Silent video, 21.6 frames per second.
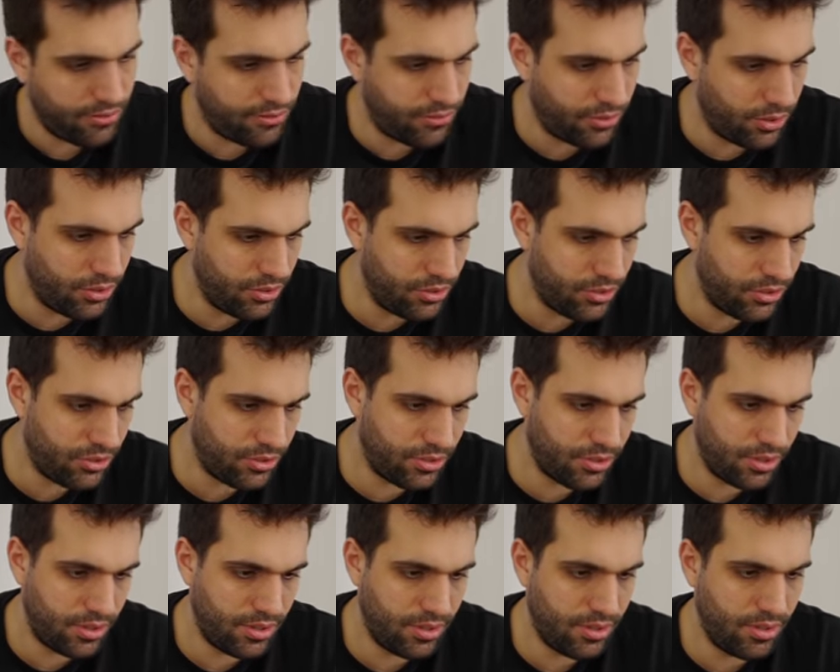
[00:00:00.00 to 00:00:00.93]

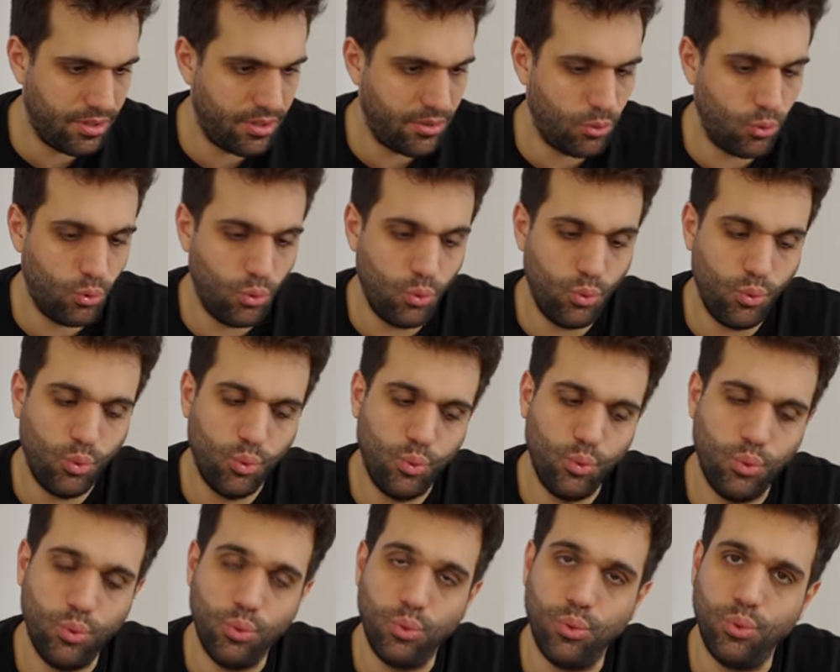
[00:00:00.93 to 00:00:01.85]
first,
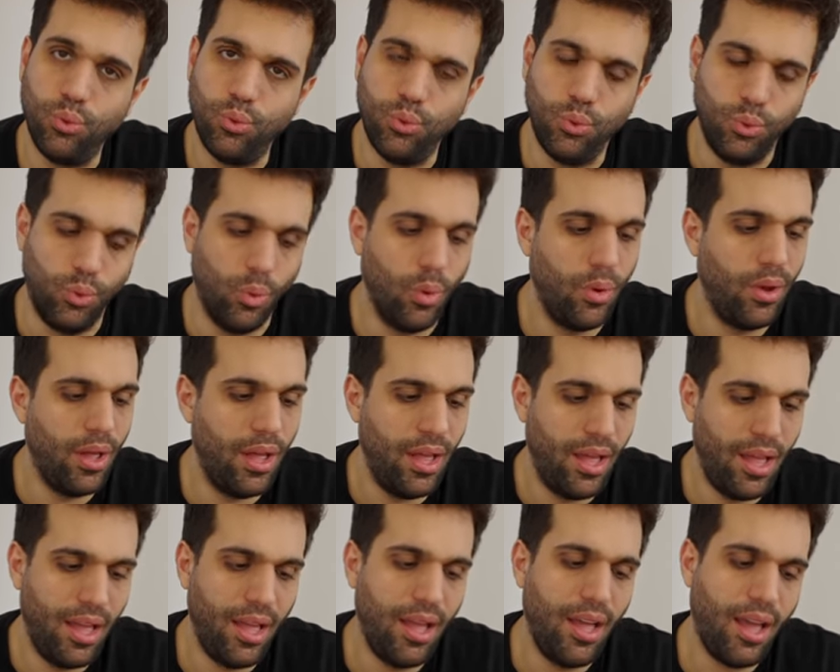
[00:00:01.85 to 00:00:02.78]

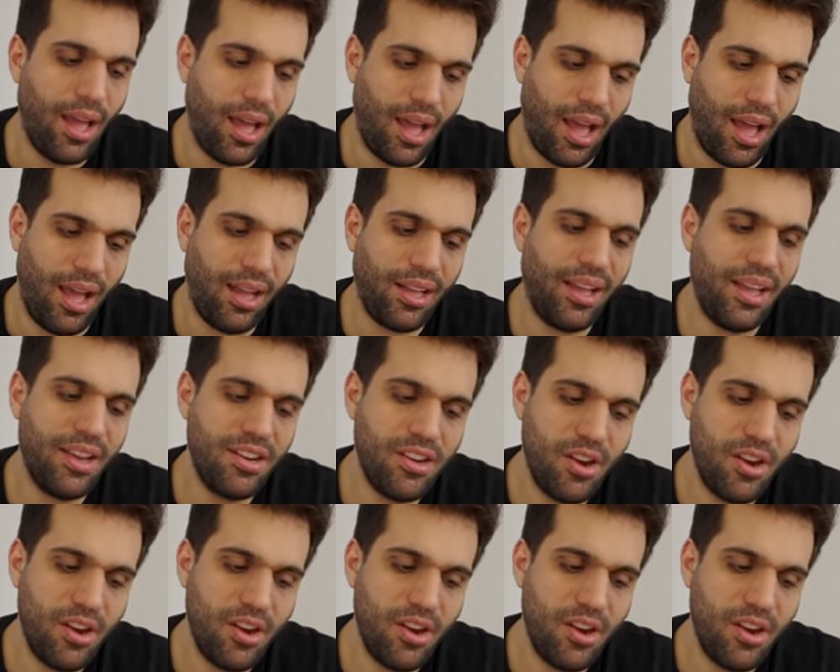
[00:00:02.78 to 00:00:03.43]
Akai